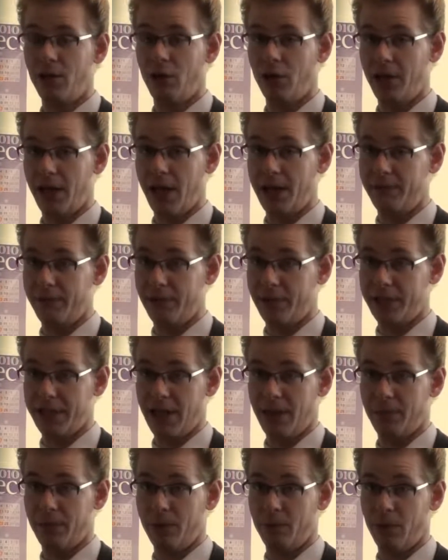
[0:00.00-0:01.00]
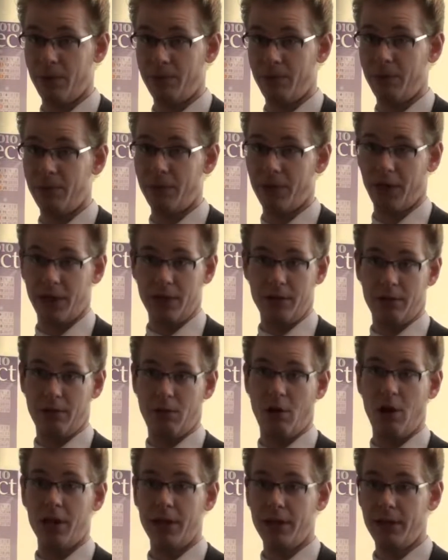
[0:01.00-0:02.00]
hotline, for example, where people can
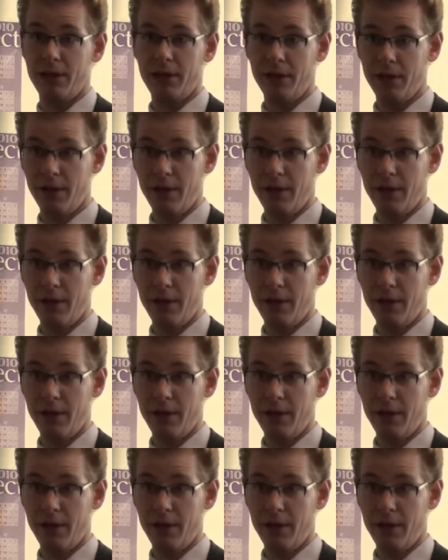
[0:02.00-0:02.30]
call in